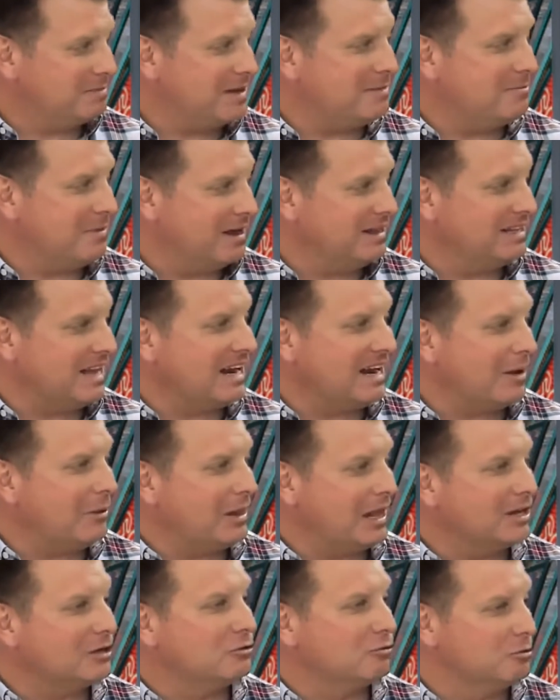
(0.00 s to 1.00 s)
people, not how a
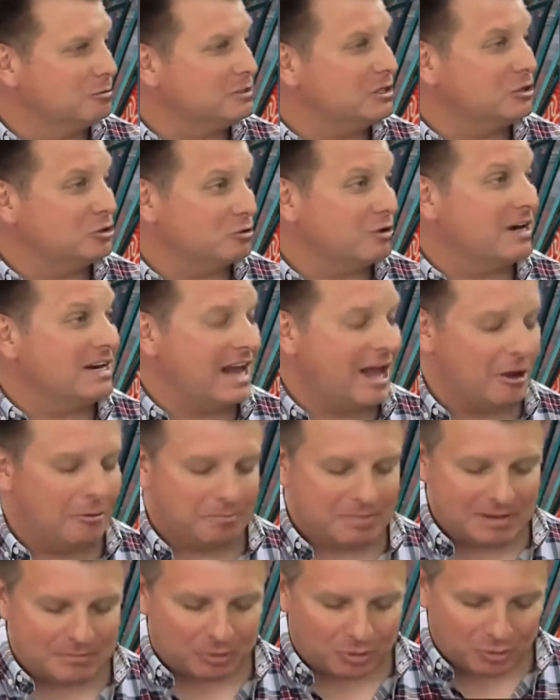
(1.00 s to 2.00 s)
lot of groups that are trying to
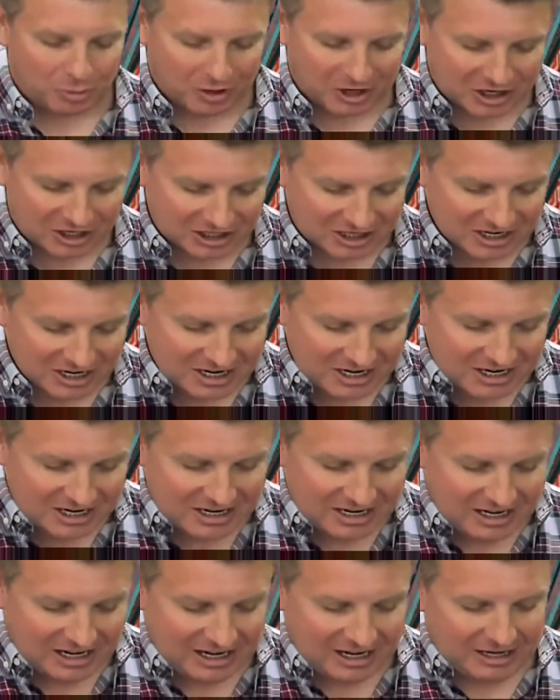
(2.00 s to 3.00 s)
help people work.
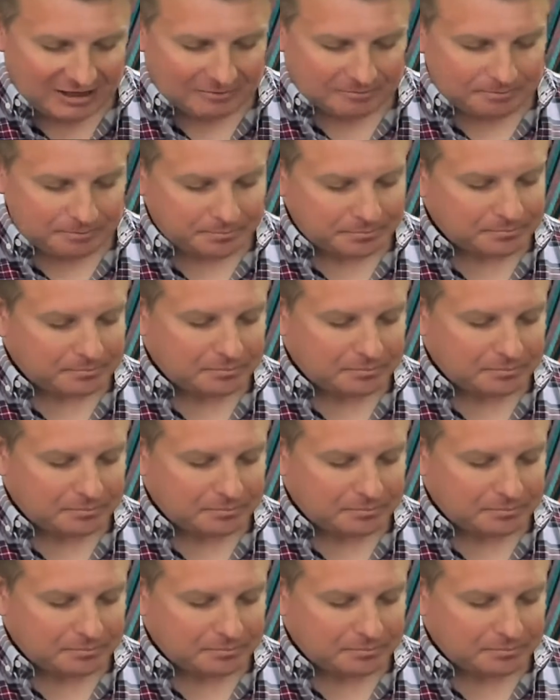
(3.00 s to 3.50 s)
Um,